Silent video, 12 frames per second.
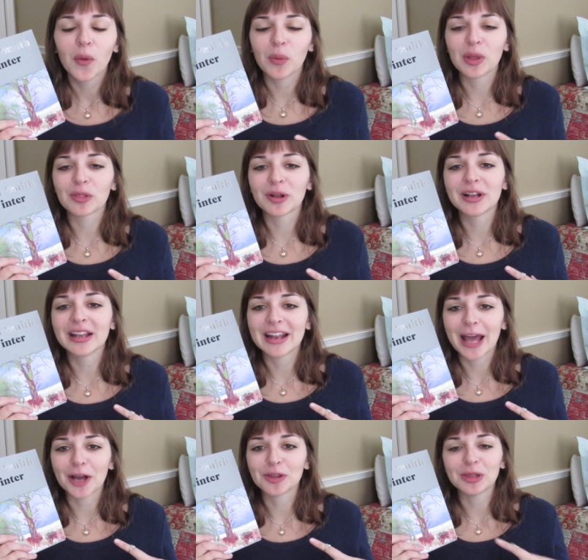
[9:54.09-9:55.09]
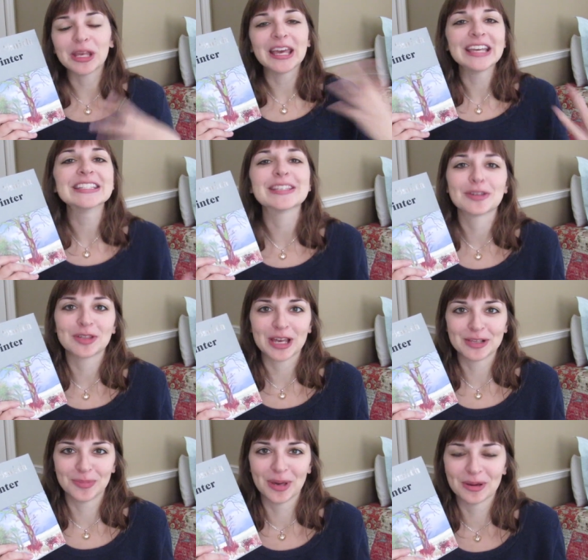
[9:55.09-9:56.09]
we learn it actually is a
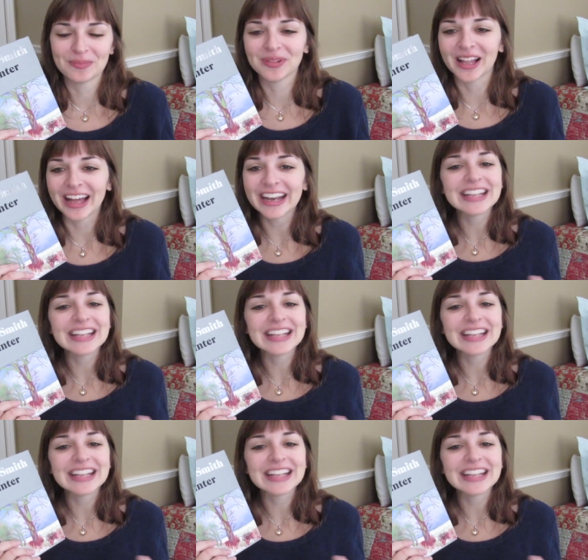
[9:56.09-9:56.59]
Shakespeare plot.